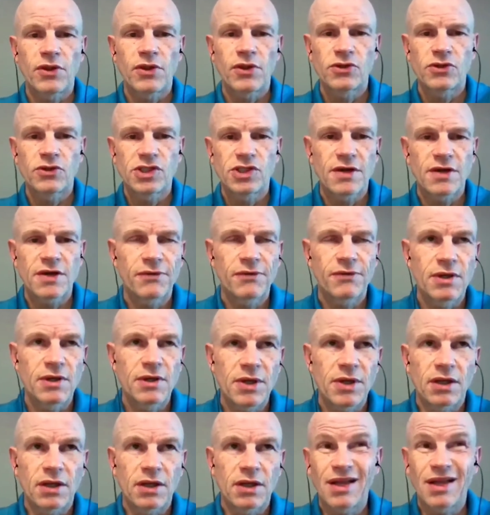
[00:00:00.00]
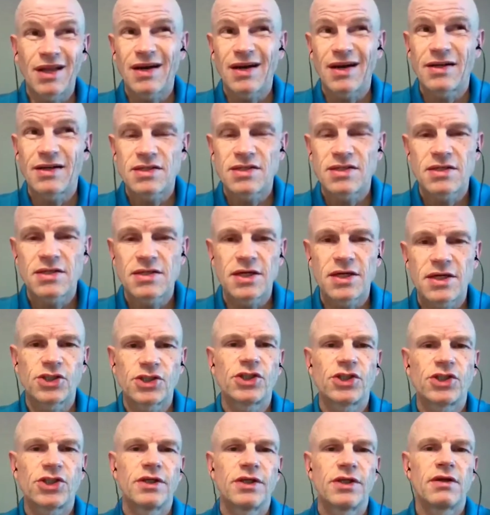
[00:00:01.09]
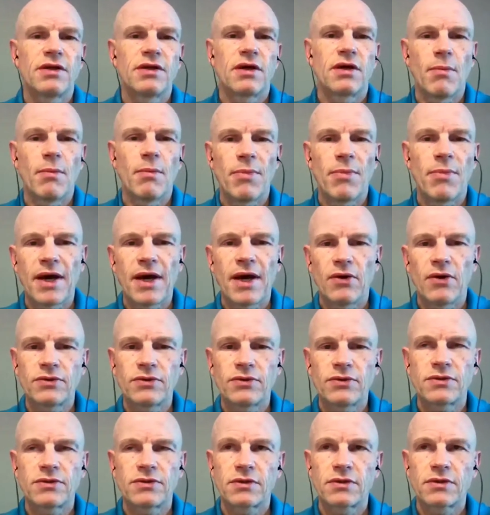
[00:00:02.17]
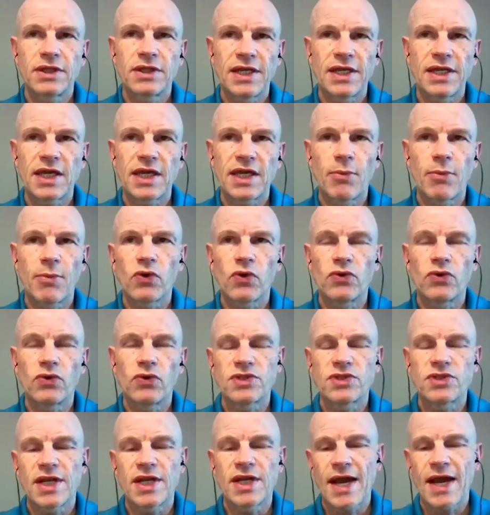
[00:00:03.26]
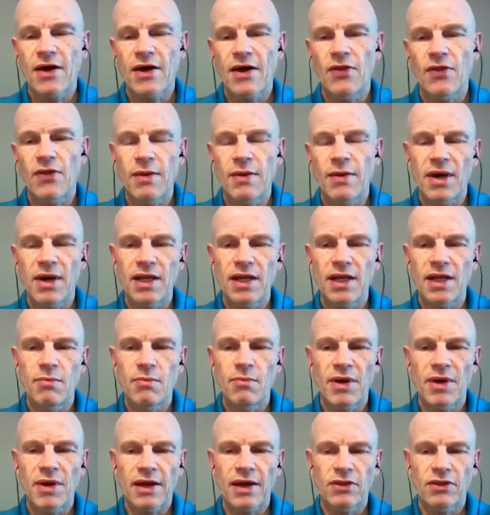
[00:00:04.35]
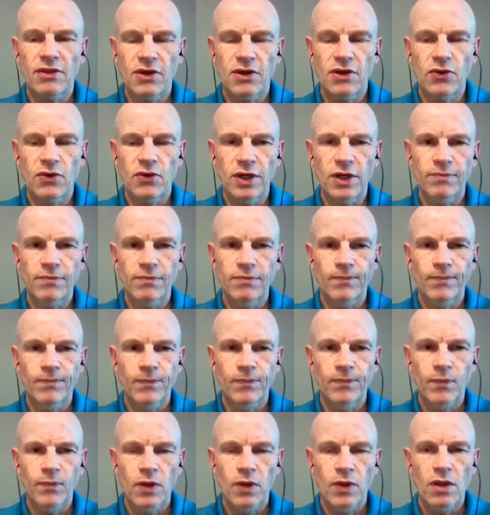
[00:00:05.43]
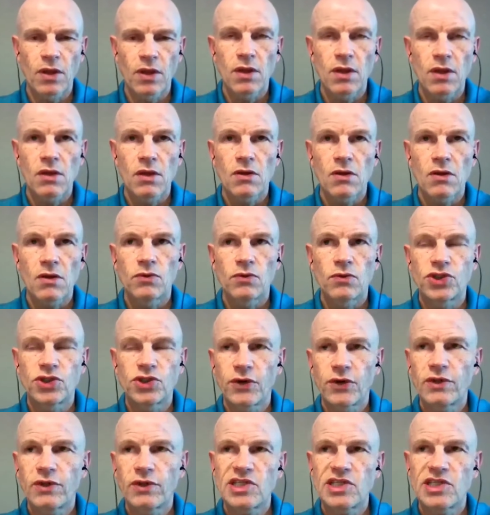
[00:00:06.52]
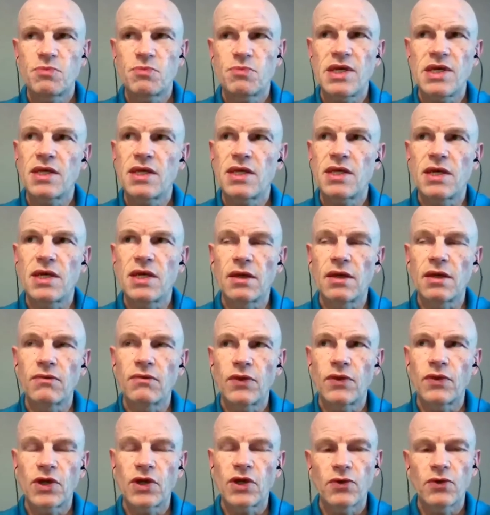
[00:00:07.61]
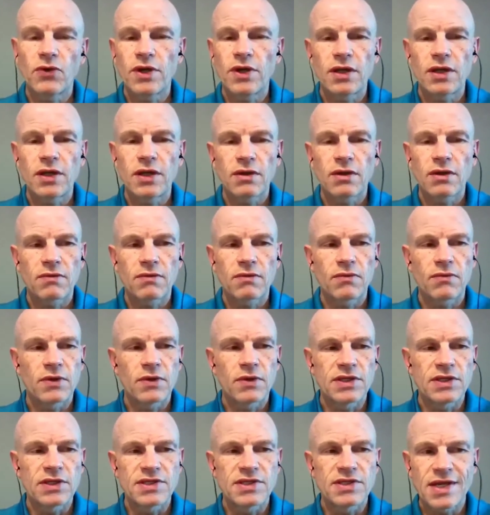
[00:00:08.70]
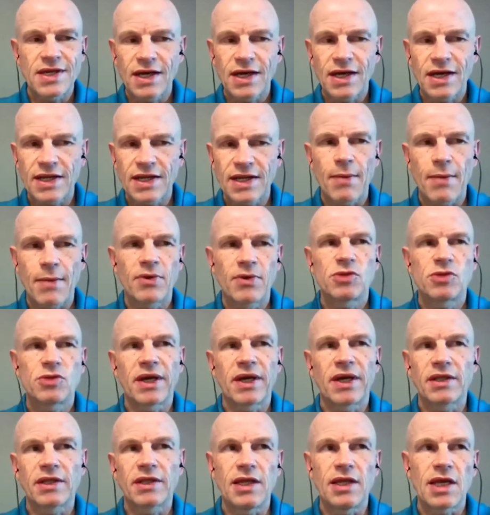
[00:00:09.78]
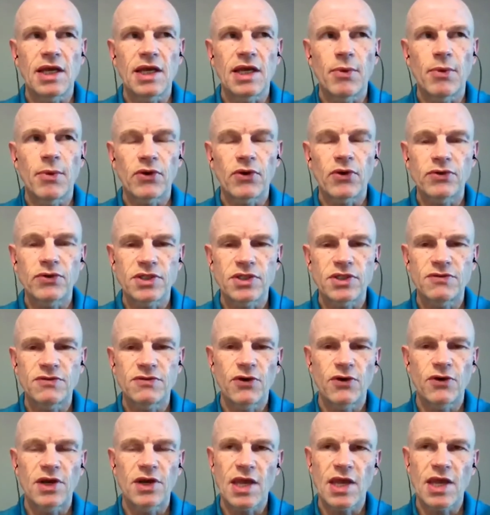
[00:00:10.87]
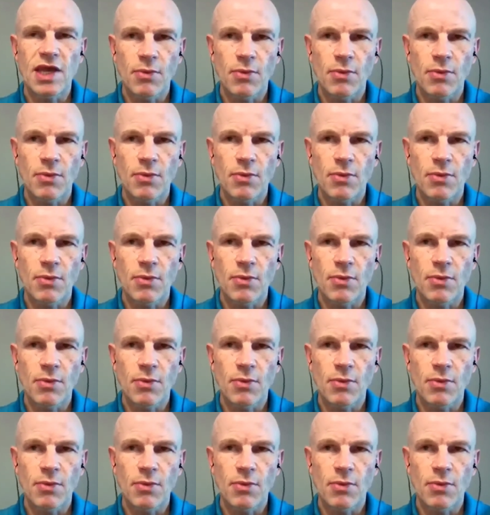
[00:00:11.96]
but there's definitely been a lot of discussion about cleaning chemicals and how they might impact the coating. Generally speaking, the coating is not damaged by cleaning chemicals. It's very